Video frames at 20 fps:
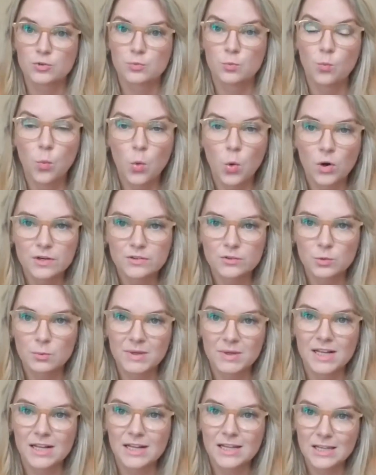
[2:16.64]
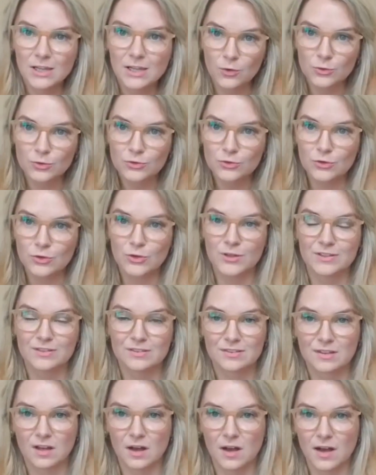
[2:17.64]
wards will be closer in
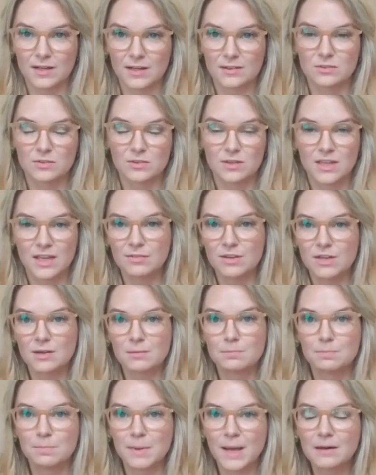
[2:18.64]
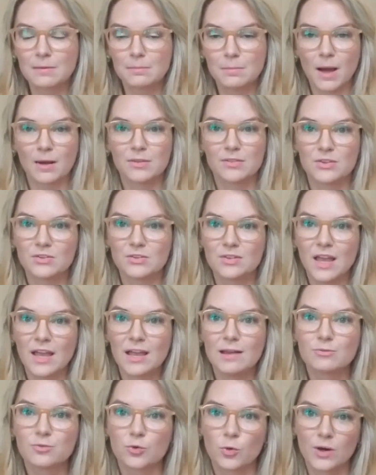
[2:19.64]
size, giving a bit the
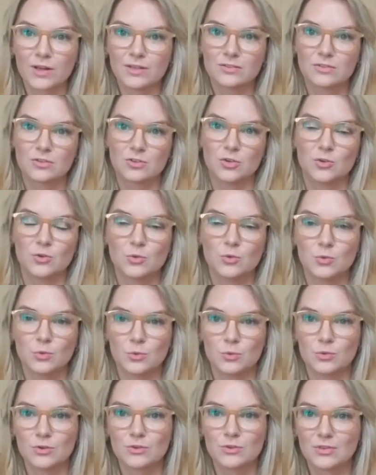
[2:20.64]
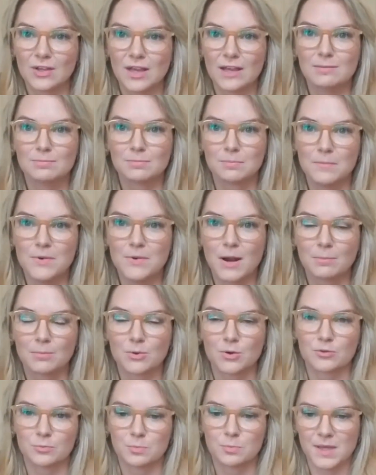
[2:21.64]
same voice to the same
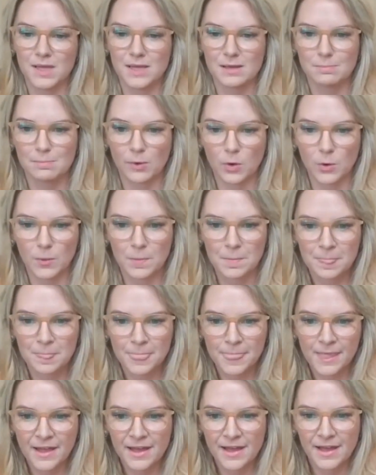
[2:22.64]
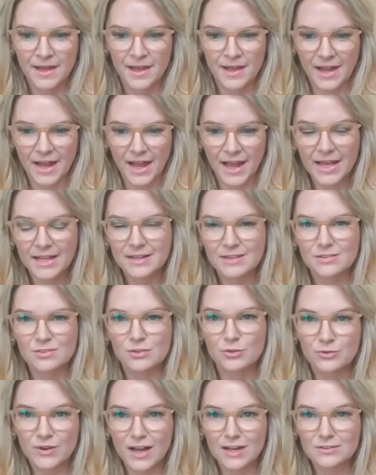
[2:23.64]
number of people. And
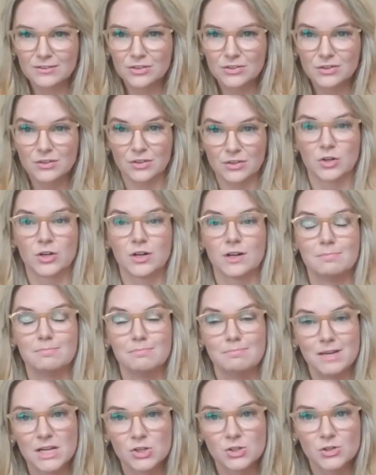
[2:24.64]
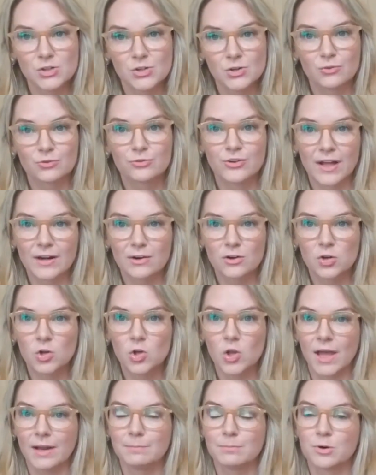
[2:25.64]
the fact is that they're going to mirror
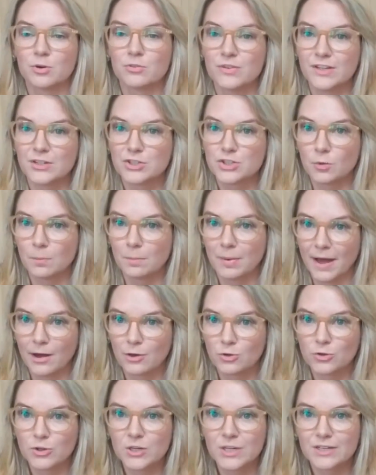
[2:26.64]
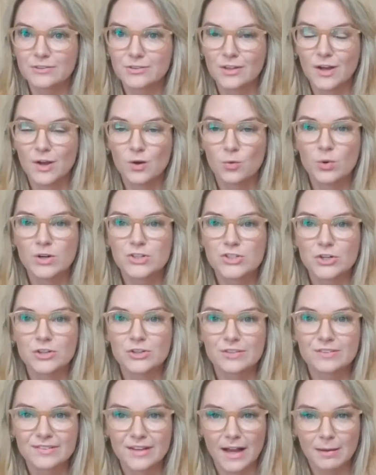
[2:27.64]
federal and provincial boundaries, which are
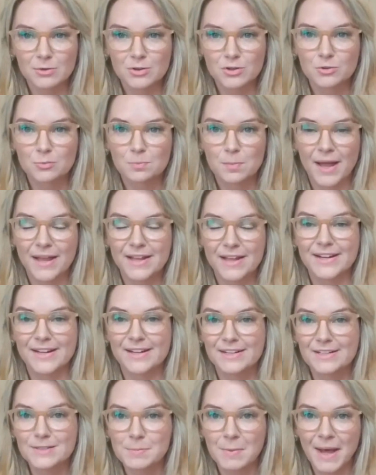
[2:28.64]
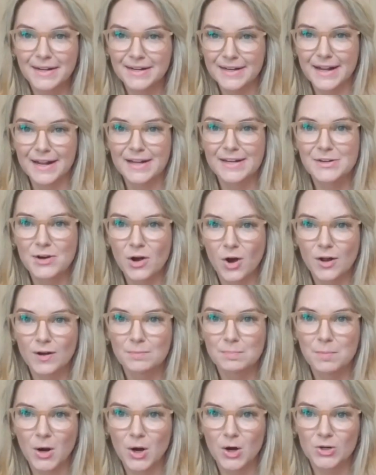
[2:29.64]
established by an independent and
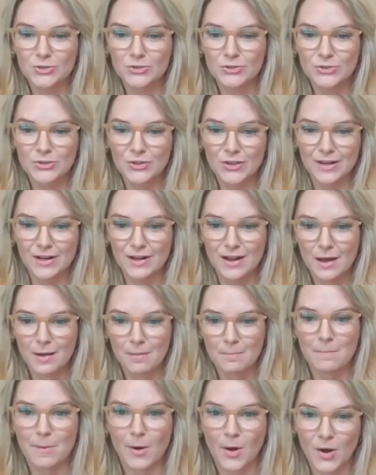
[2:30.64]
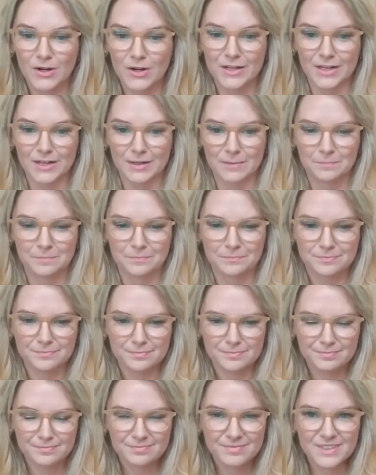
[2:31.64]
nonpartisan
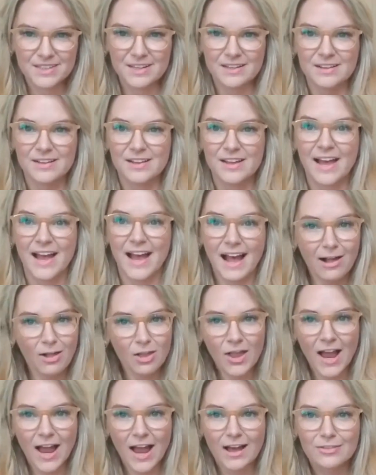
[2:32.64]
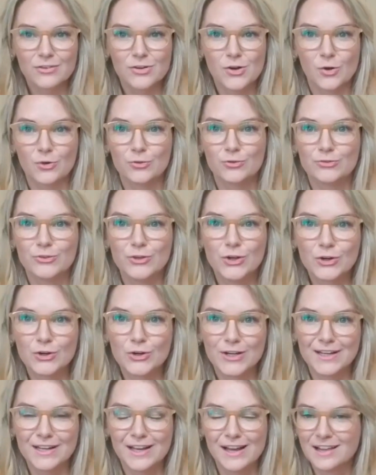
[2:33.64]
body. Hell hath no
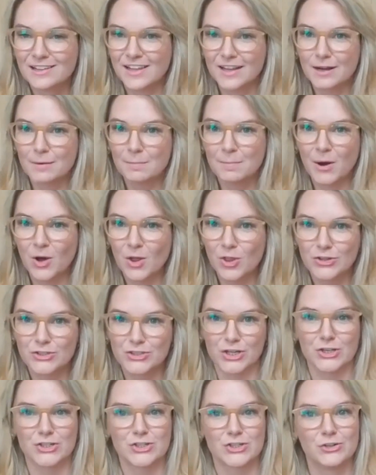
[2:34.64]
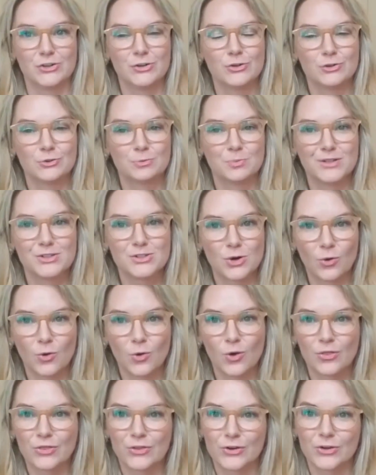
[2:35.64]
fury like a politician who's been
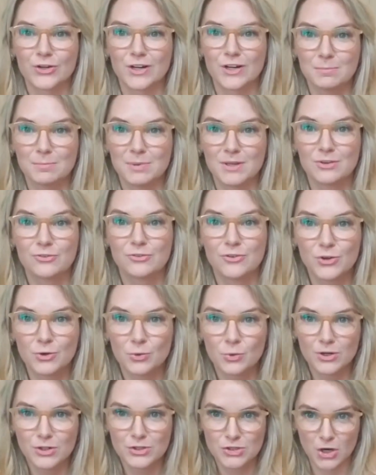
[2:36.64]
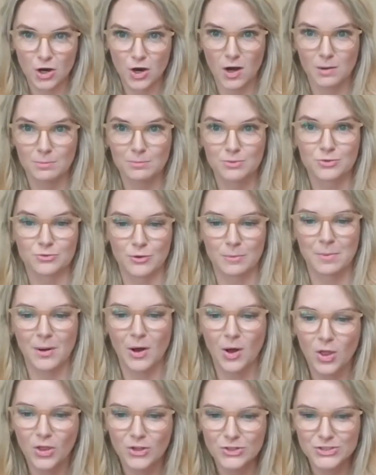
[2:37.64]
told there are going to be fewer jobs for
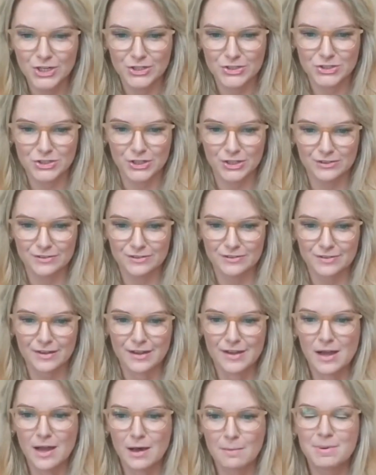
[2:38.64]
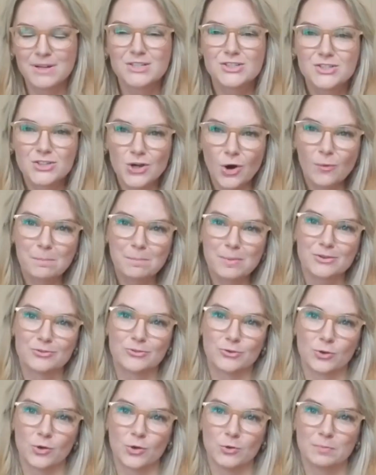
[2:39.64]
politicians. But don't be
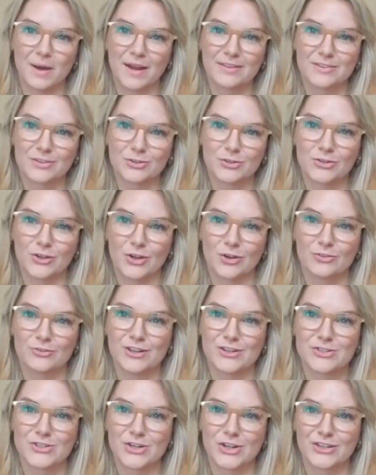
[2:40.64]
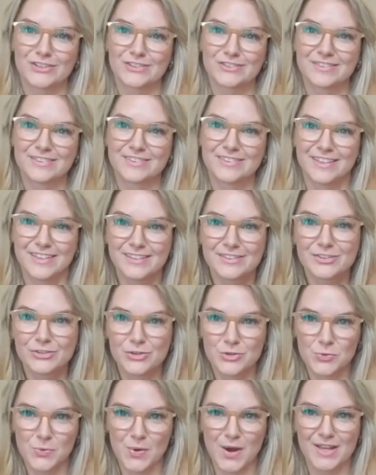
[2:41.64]
fooled by their self-interest. This is
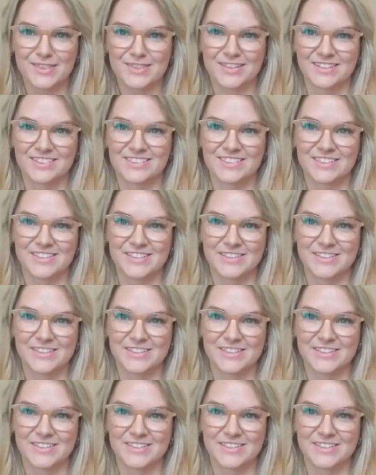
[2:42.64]
the right thing to